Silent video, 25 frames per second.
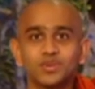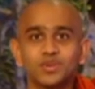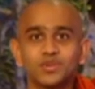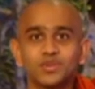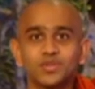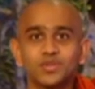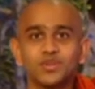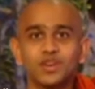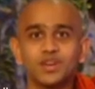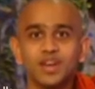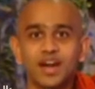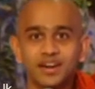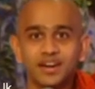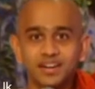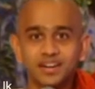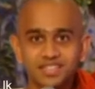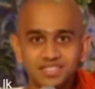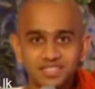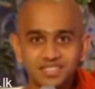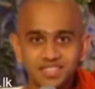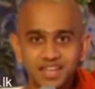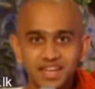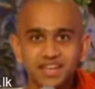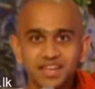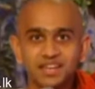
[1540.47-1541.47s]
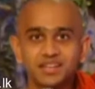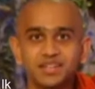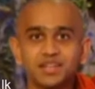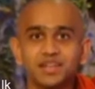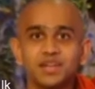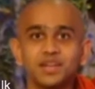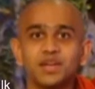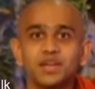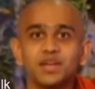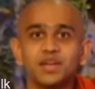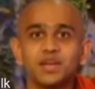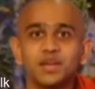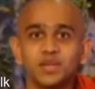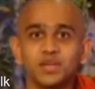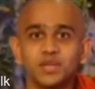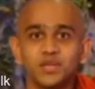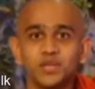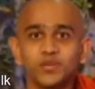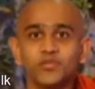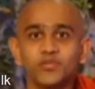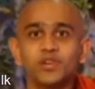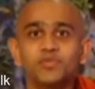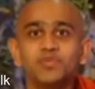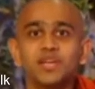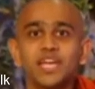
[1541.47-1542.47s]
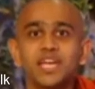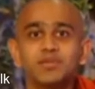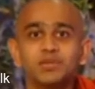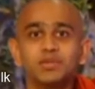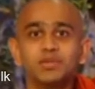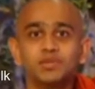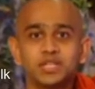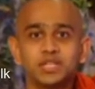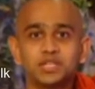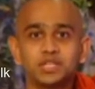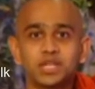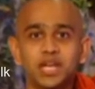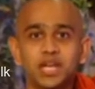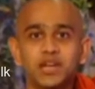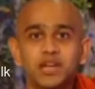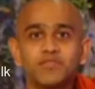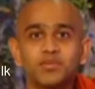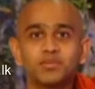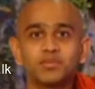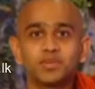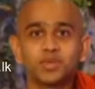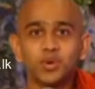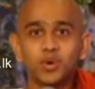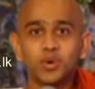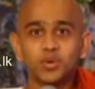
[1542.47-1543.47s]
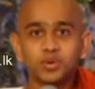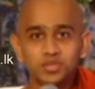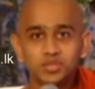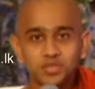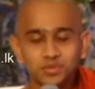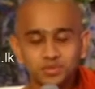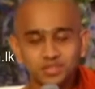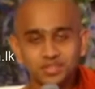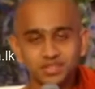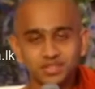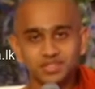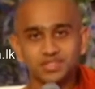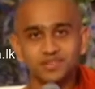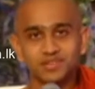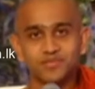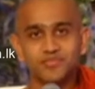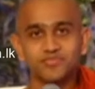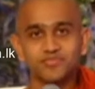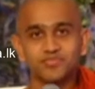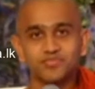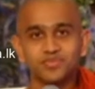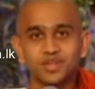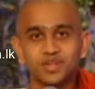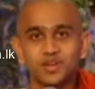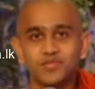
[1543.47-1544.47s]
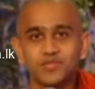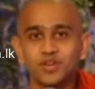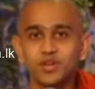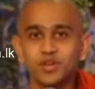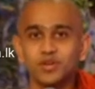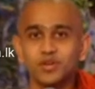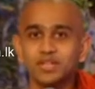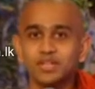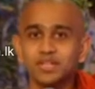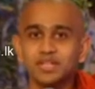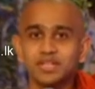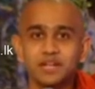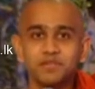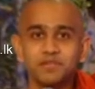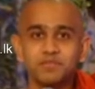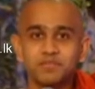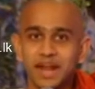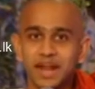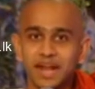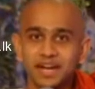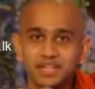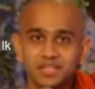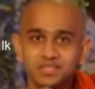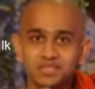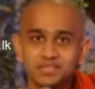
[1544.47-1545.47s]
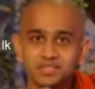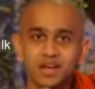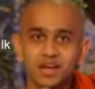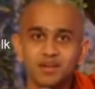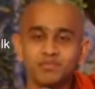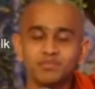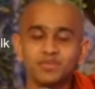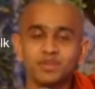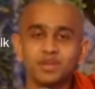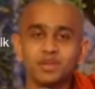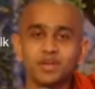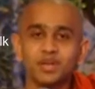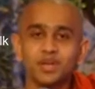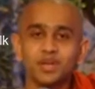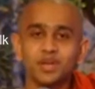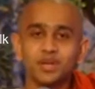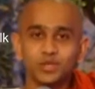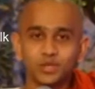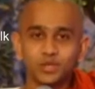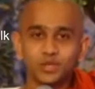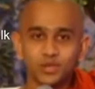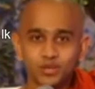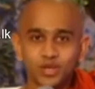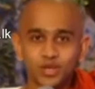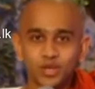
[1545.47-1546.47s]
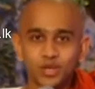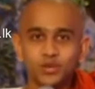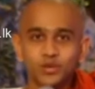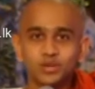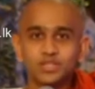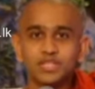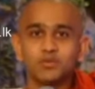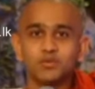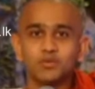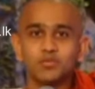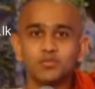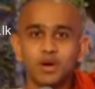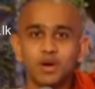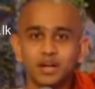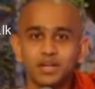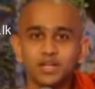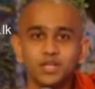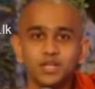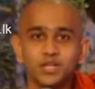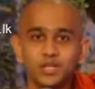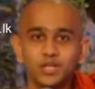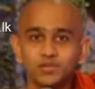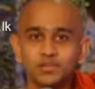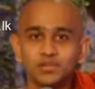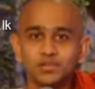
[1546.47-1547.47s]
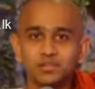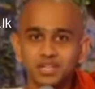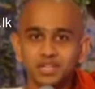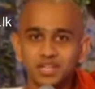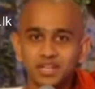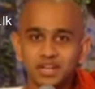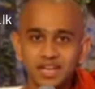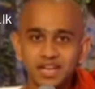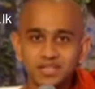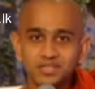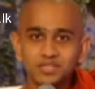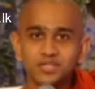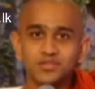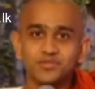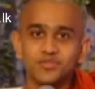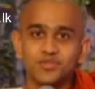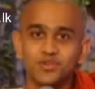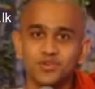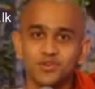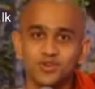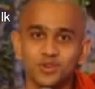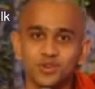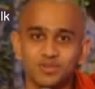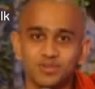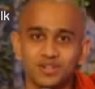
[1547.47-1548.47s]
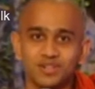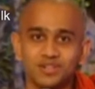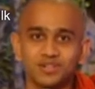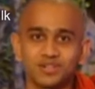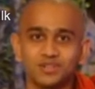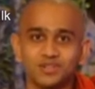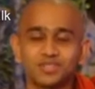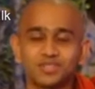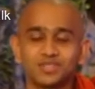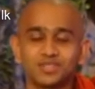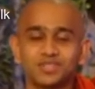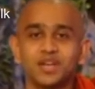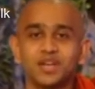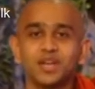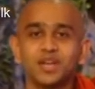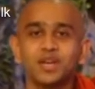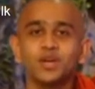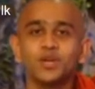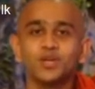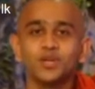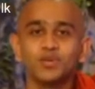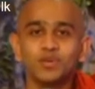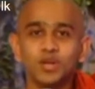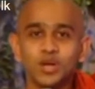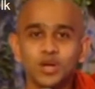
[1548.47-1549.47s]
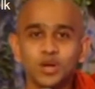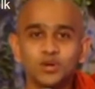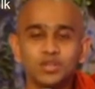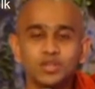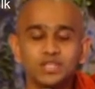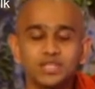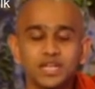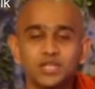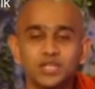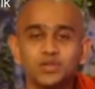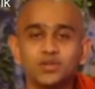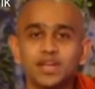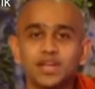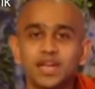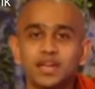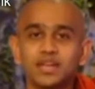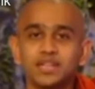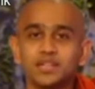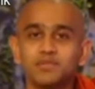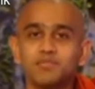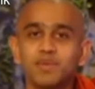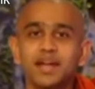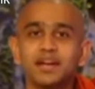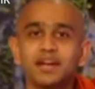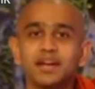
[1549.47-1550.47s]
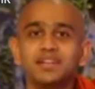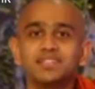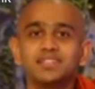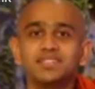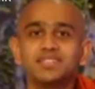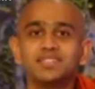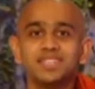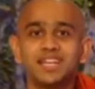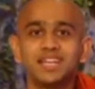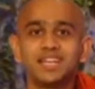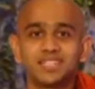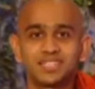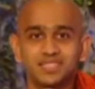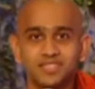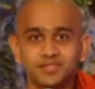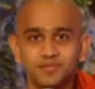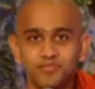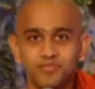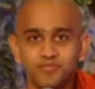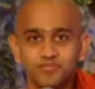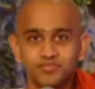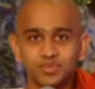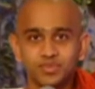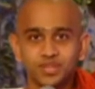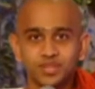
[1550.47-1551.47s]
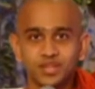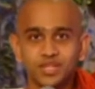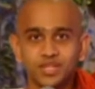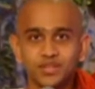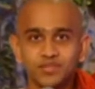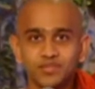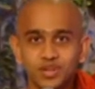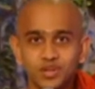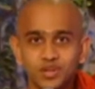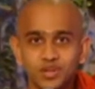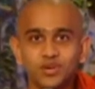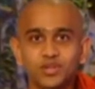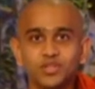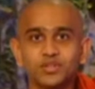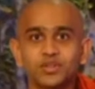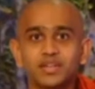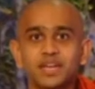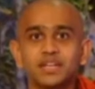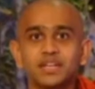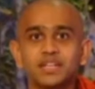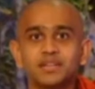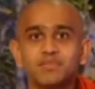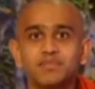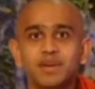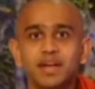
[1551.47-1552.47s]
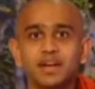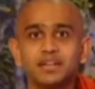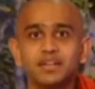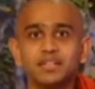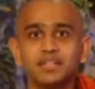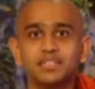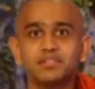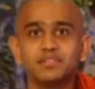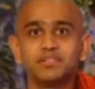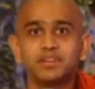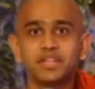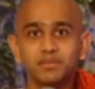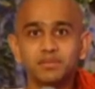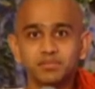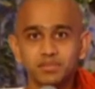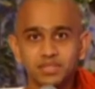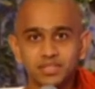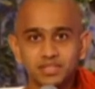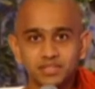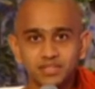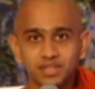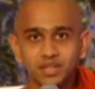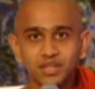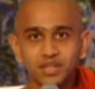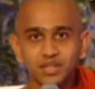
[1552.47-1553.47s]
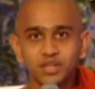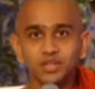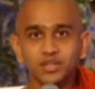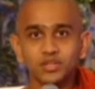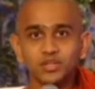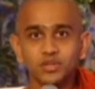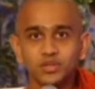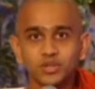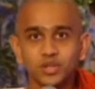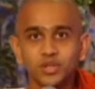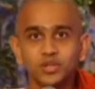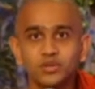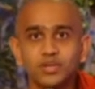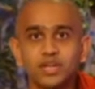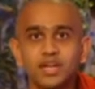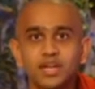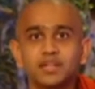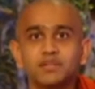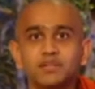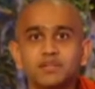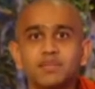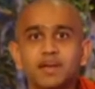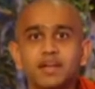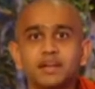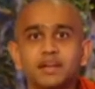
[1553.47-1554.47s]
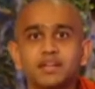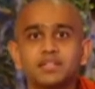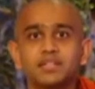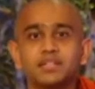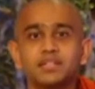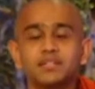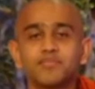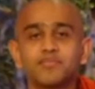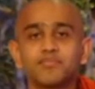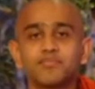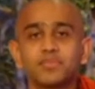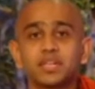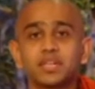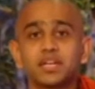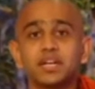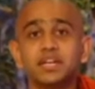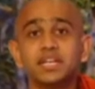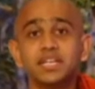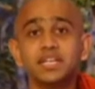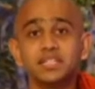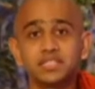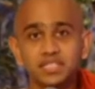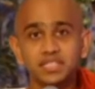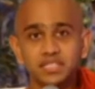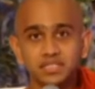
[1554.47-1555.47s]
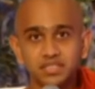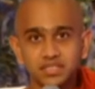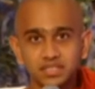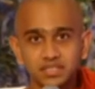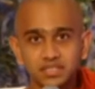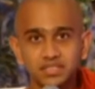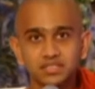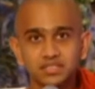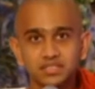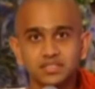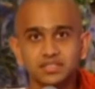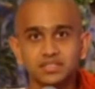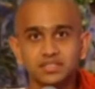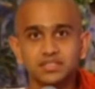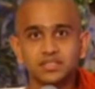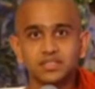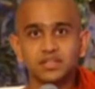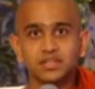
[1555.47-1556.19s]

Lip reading: you will understand, you will be able to escape from the ghost world. When you learn and practice Dhamma, you will know that one day you will realize the Four Noble Truths. You will know that you can abandon death. You will know you can abandon rebirth. You know you can abandon diseases,